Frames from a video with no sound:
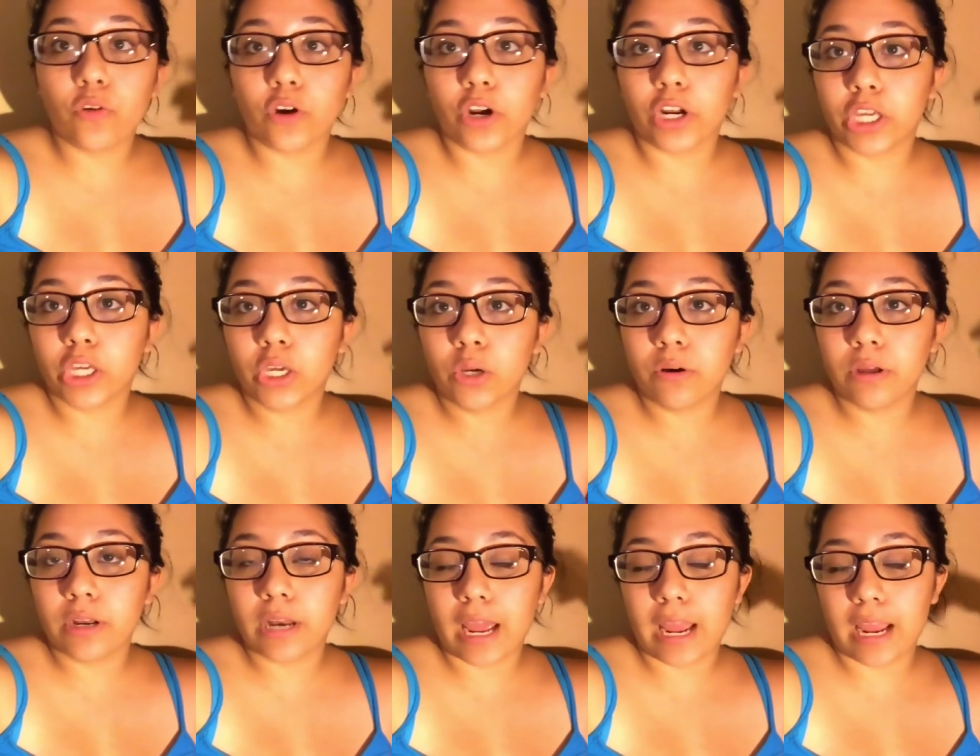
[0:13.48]
for a
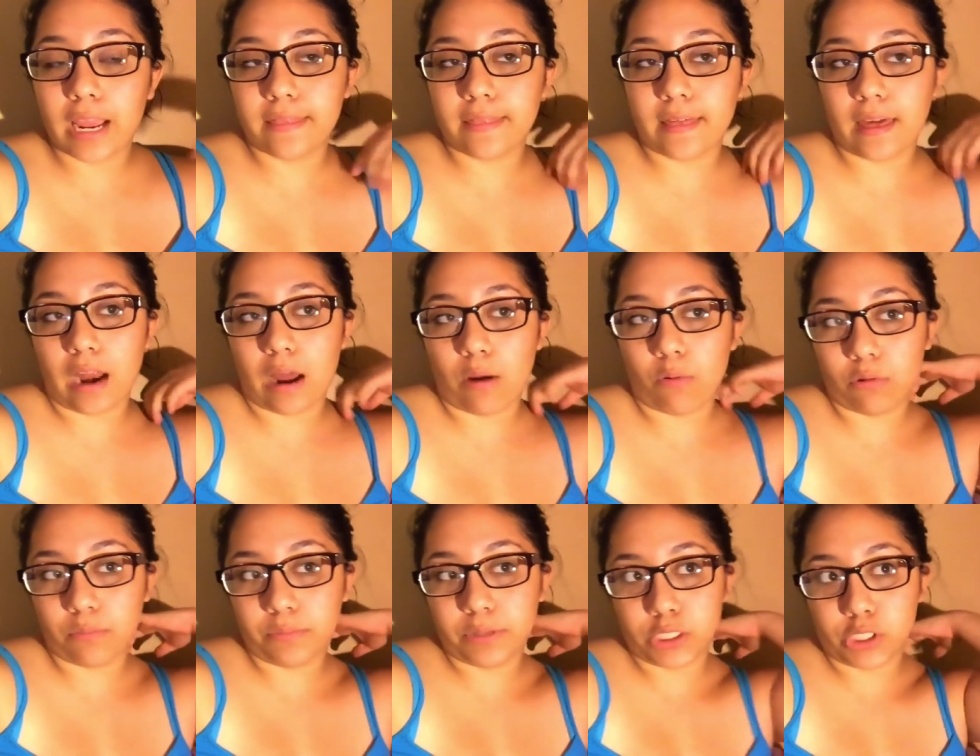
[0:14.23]
Q&A that I
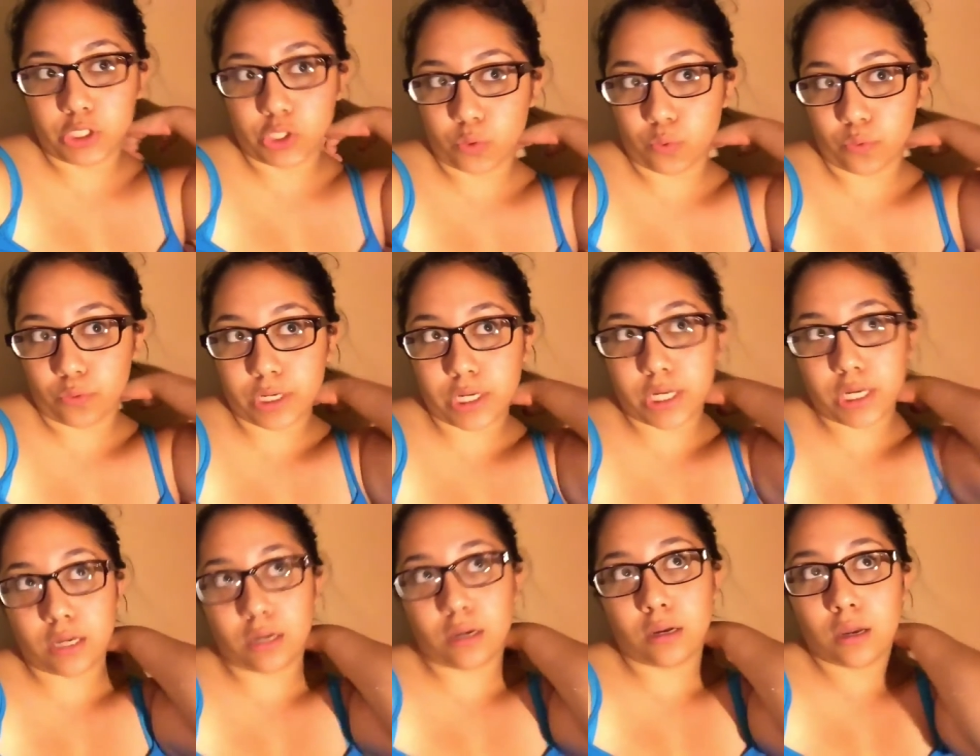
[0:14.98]
will be
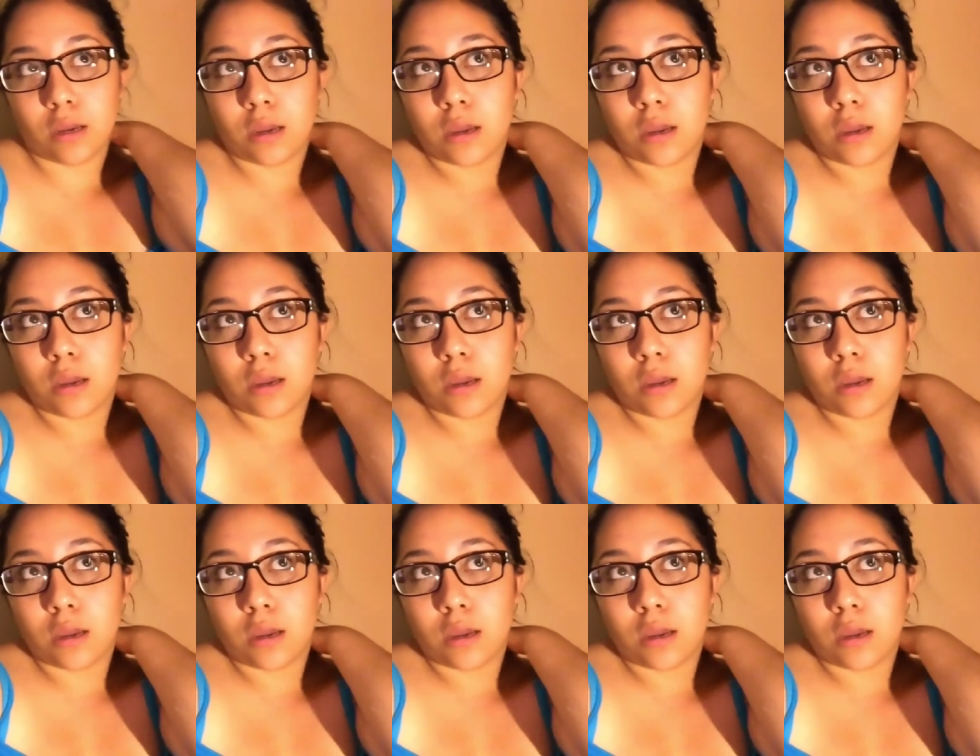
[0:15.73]
doing.